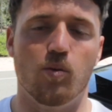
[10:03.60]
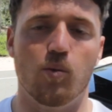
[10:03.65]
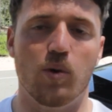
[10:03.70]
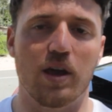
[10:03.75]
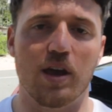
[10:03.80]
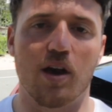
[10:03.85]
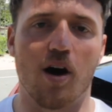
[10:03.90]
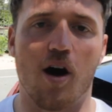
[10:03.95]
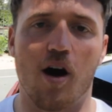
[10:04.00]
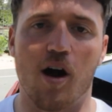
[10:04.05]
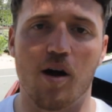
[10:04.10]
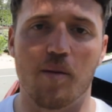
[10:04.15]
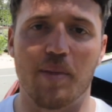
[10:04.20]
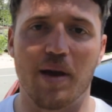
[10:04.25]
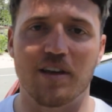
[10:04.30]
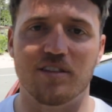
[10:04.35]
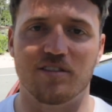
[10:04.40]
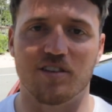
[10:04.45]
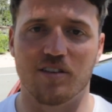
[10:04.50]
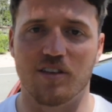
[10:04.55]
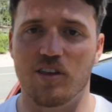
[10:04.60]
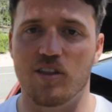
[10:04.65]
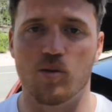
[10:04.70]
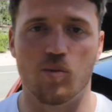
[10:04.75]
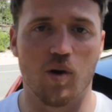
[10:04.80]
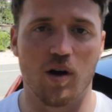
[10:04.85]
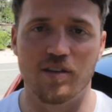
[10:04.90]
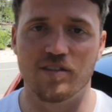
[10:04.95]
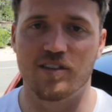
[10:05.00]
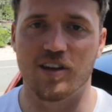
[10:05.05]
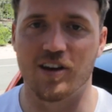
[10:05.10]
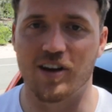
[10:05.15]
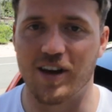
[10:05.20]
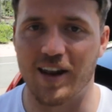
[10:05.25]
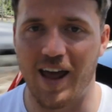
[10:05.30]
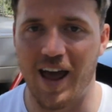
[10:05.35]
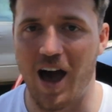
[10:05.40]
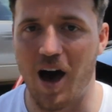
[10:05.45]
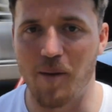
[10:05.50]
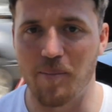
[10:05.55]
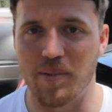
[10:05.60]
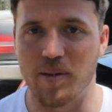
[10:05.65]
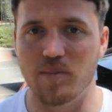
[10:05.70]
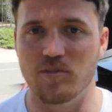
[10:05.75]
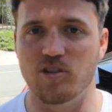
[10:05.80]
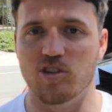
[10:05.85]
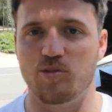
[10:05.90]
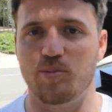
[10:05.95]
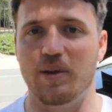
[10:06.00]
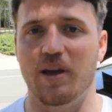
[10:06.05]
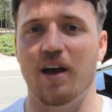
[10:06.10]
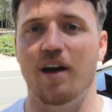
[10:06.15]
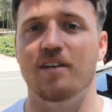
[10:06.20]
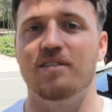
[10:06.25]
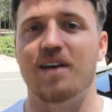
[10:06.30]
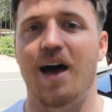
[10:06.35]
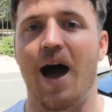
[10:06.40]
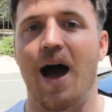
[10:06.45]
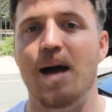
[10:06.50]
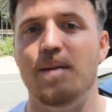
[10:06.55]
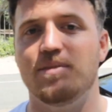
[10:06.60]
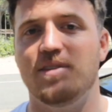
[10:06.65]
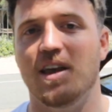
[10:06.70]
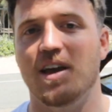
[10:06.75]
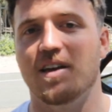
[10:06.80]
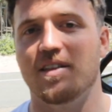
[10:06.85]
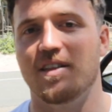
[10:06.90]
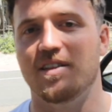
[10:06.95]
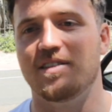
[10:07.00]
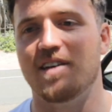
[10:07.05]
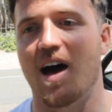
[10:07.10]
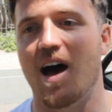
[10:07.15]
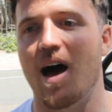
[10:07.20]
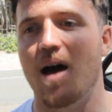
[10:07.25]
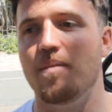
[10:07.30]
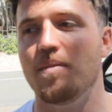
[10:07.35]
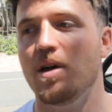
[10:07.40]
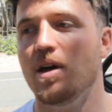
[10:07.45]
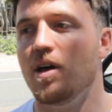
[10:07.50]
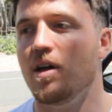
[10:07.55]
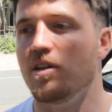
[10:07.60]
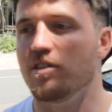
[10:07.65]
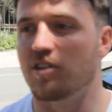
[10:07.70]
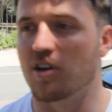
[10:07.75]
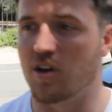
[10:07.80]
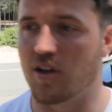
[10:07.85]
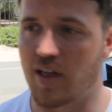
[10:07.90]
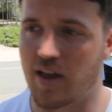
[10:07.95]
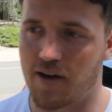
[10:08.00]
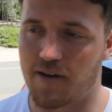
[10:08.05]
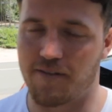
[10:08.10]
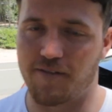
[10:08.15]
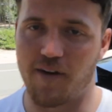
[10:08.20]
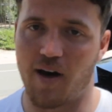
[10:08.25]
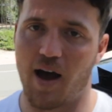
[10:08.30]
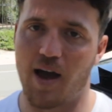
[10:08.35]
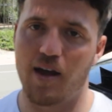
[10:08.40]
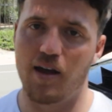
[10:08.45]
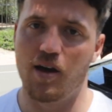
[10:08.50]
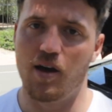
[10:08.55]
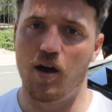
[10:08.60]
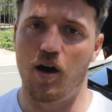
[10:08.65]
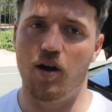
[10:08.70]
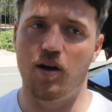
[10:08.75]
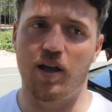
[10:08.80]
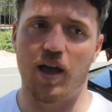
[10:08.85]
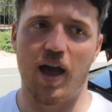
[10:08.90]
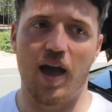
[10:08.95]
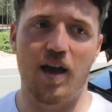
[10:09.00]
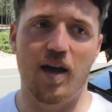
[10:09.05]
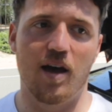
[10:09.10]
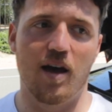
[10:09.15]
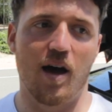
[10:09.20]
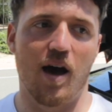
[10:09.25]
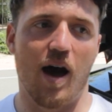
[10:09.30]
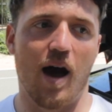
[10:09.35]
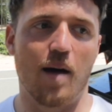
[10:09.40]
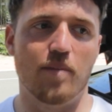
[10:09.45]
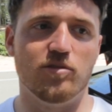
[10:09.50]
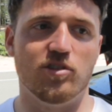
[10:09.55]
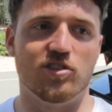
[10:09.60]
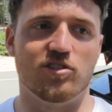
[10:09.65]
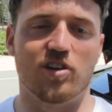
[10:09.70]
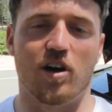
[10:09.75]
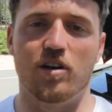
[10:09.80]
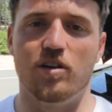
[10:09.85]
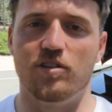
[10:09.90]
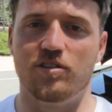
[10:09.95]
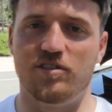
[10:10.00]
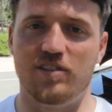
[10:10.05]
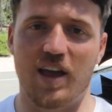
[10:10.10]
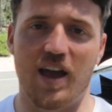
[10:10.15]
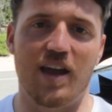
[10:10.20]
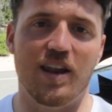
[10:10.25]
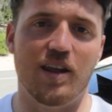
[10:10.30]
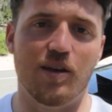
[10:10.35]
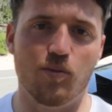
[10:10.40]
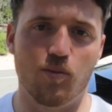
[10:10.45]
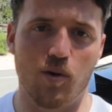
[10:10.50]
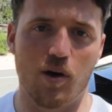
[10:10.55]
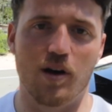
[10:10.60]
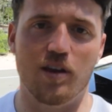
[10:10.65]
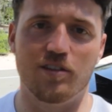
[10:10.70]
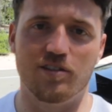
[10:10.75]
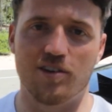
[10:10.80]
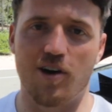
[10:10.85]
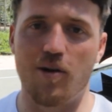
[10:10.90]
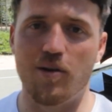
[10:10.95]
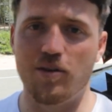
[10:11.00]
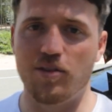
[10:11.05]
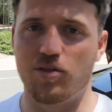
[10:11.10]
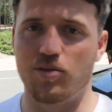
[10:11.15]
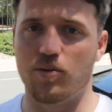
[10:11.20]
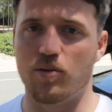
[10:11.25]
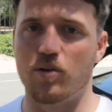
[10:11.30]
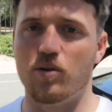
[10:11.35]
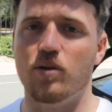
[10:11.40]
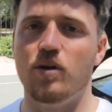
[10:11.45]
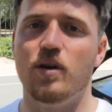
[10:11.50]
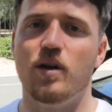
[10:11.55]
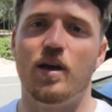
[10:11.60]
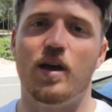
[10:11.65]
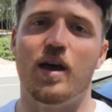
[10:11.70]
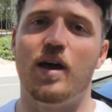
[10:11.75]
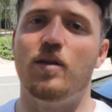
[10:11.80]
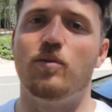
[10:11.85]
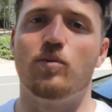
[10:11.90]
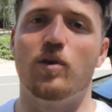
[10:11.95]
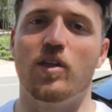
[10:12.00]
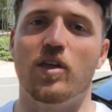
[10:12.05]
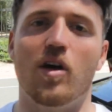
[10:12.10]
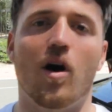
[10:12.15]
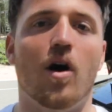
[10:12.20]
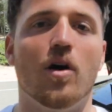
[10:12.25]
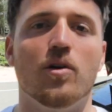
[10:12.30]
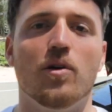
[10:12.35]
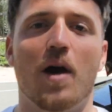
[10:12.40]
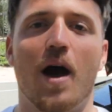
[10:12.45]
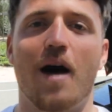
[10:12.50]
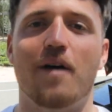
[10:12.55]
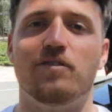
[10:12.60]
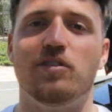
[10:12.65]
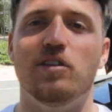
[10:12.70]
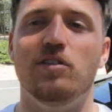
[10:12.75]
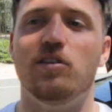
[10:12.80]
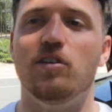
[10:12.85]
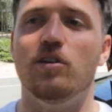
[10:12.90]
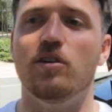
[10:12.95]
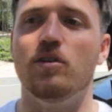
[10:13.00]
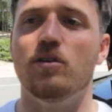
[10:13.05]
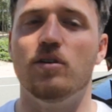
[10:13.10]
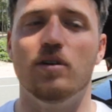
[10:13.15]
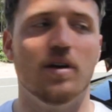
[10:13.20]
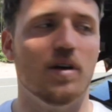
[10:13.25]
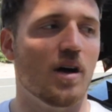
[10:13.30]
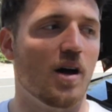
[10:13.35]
we are basically the ones that are going to help him just because I'm taking the time to clarify, okay? I'm just understanding what he's going through, and really all you have to do